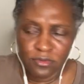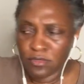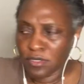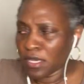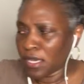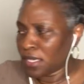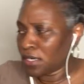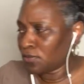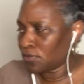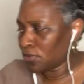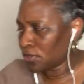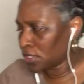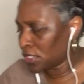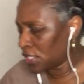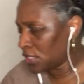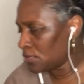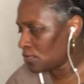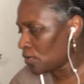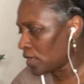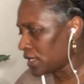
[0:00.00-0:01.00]
I didn't want to
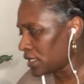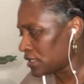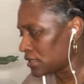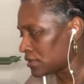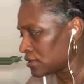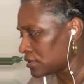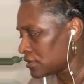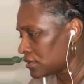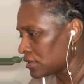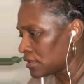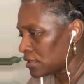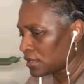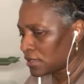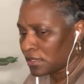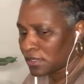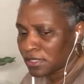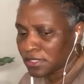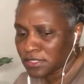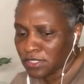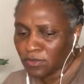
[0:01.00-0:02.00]
keep waiting,
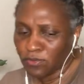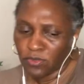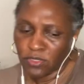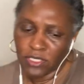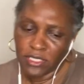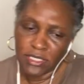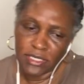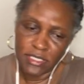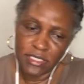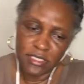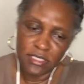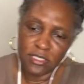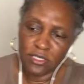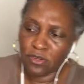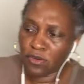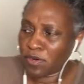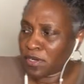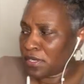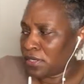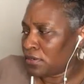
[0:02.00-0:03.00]
because I want to get these in the
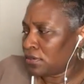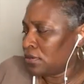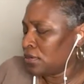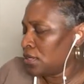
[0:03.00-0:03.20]
ground.